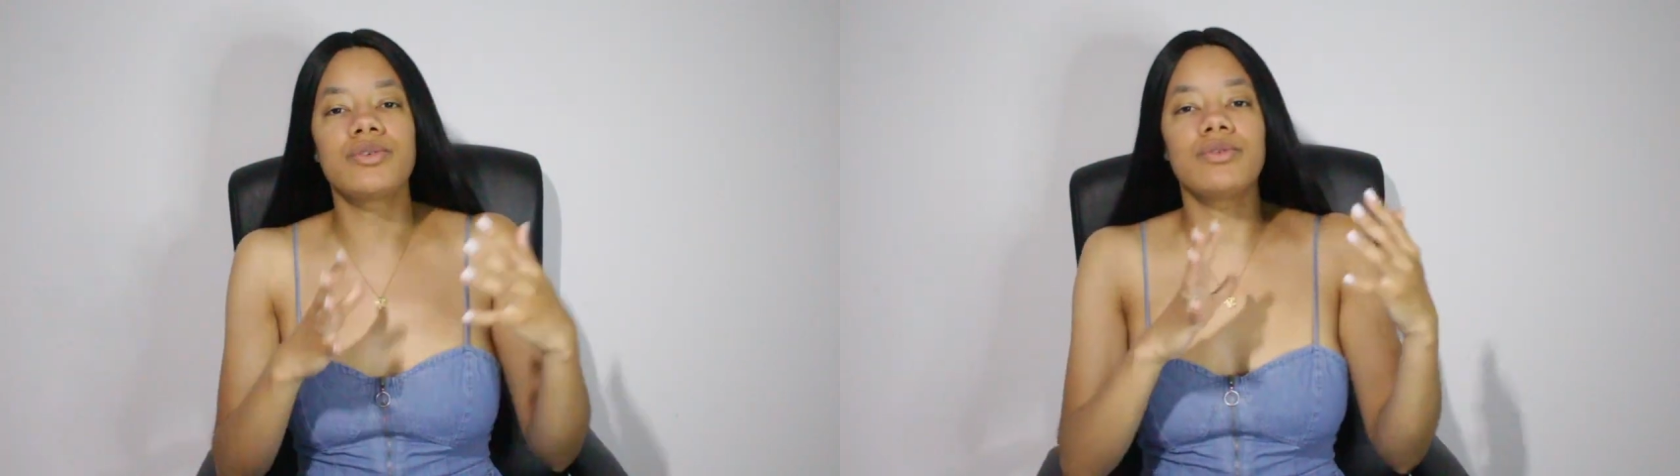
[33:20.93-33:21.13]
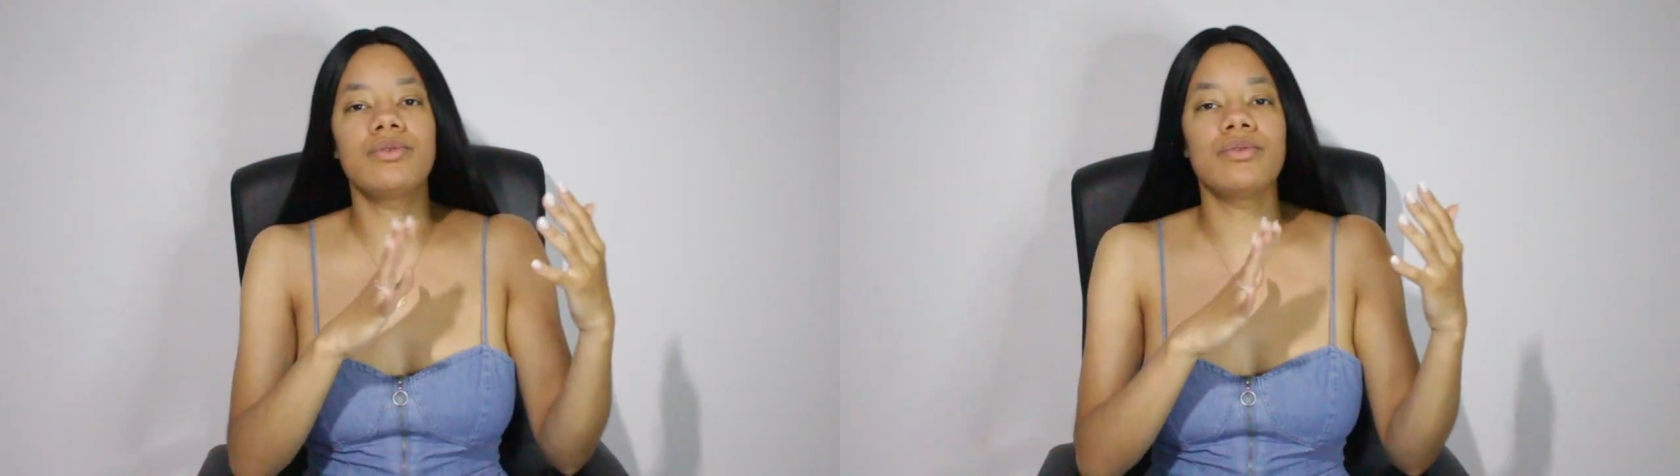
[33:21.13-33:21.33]

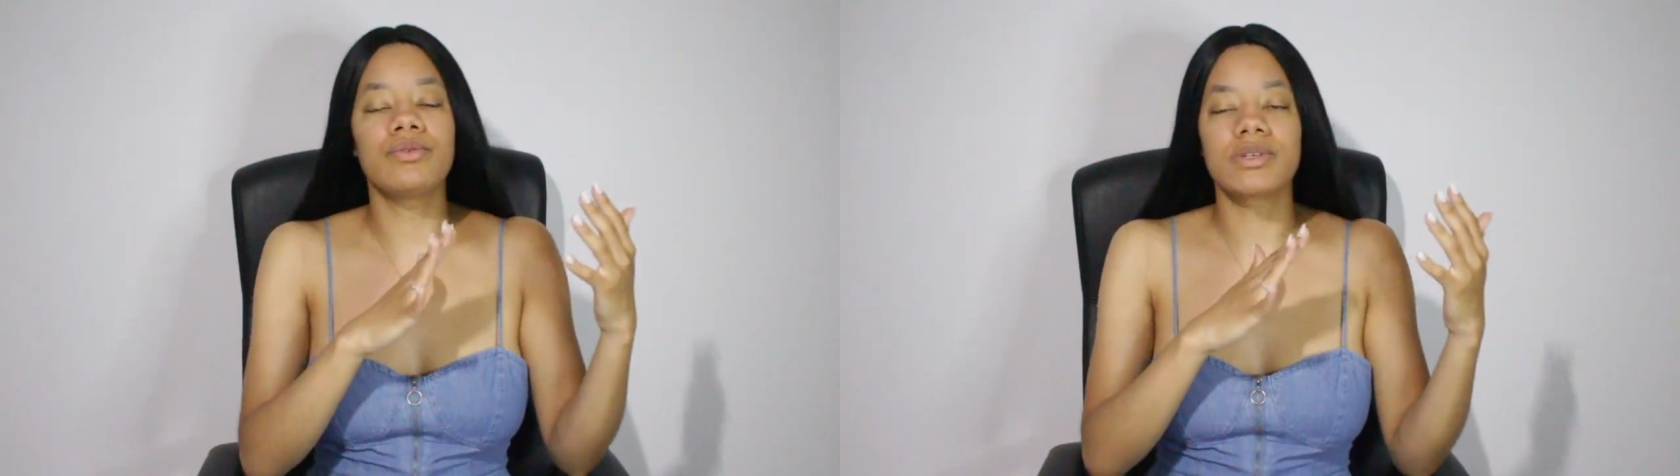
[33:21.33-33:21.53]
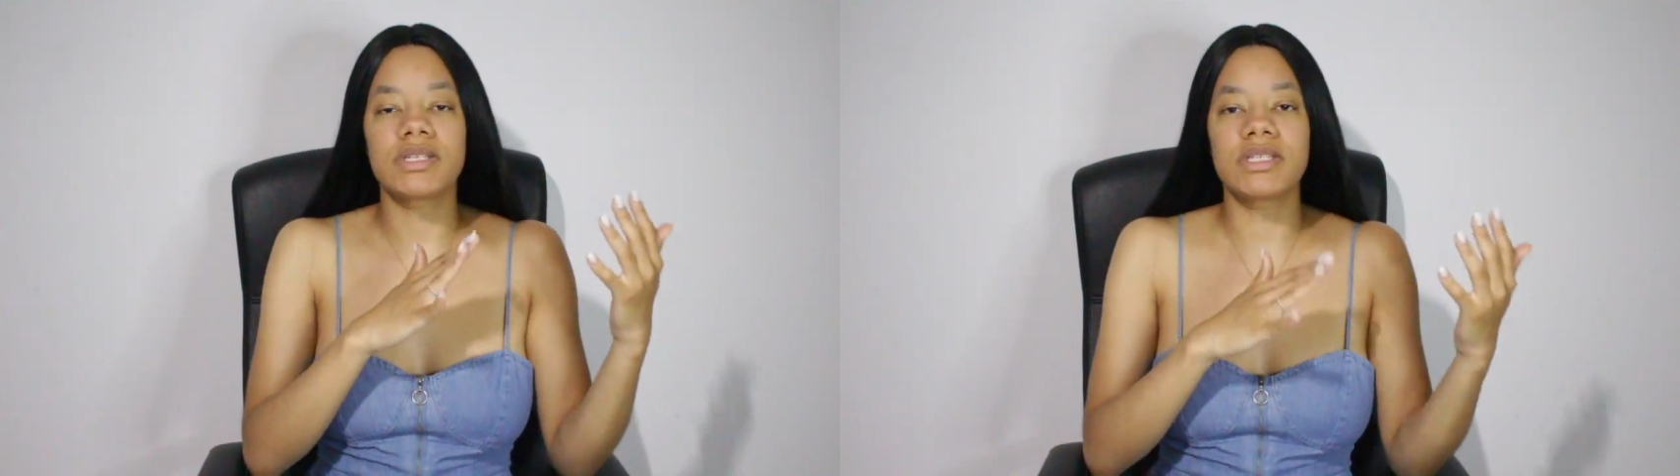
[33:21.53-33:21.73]

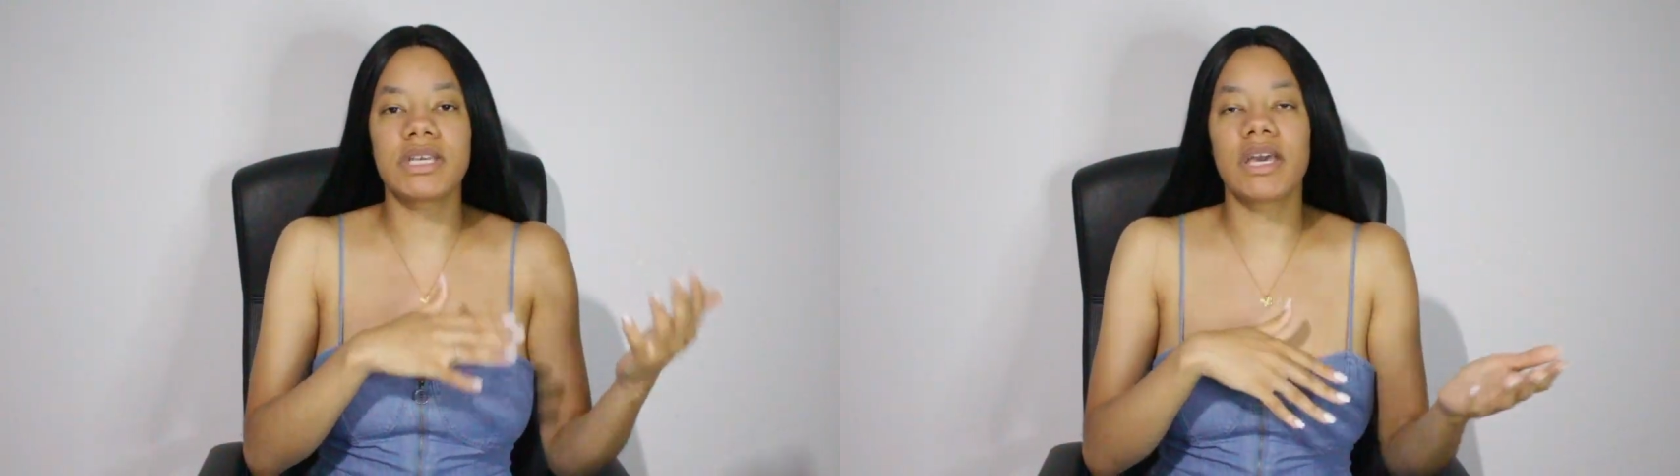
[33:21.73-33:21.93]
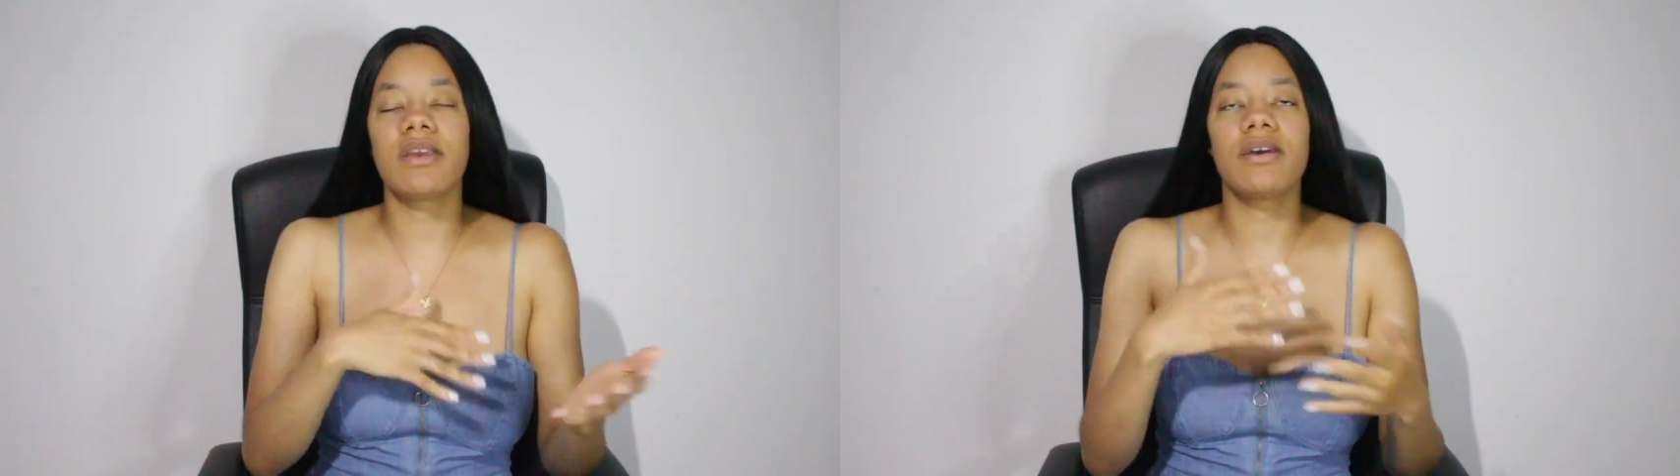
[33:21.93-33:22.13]
to
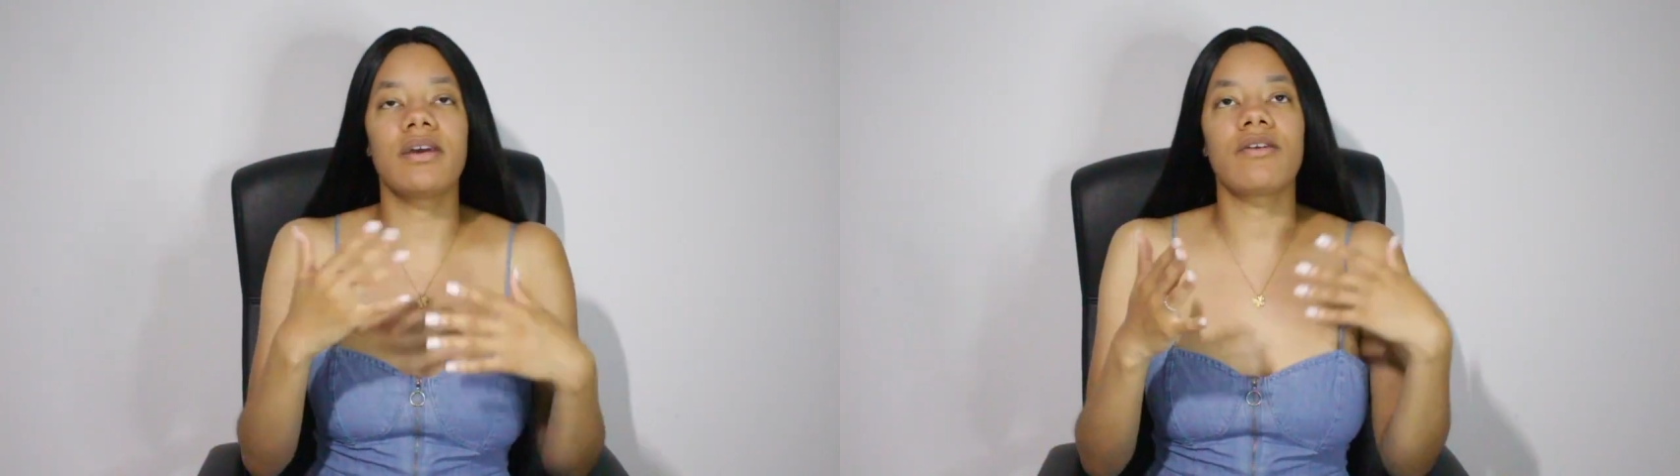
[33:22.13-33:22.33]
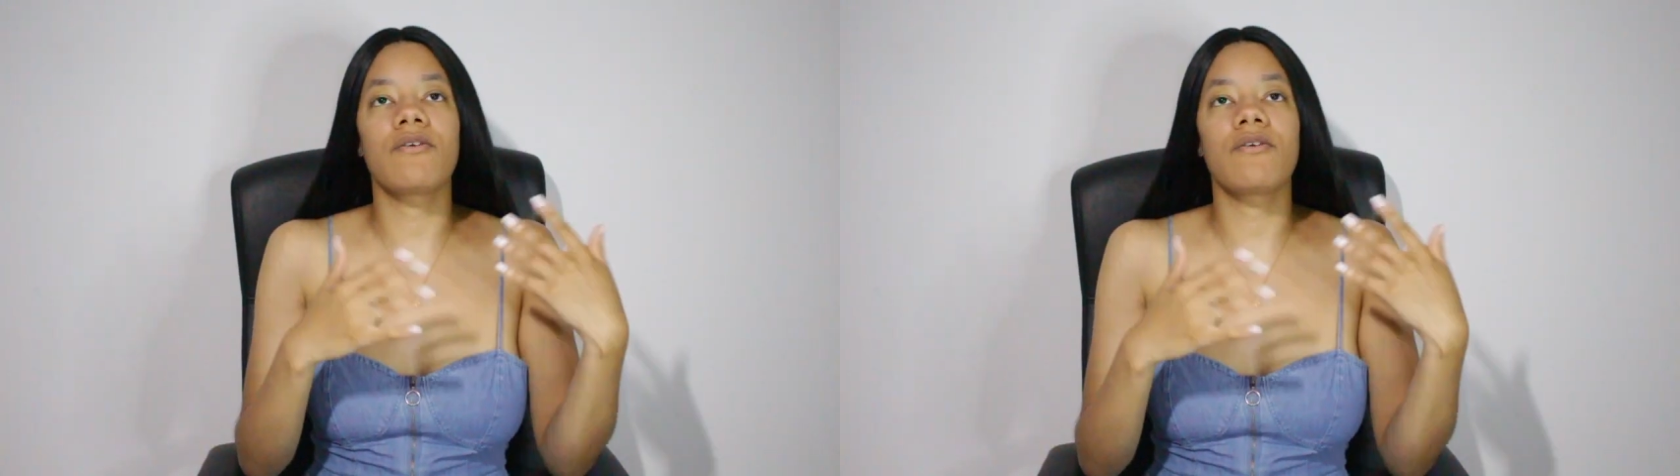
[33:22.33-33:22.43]
Sienna and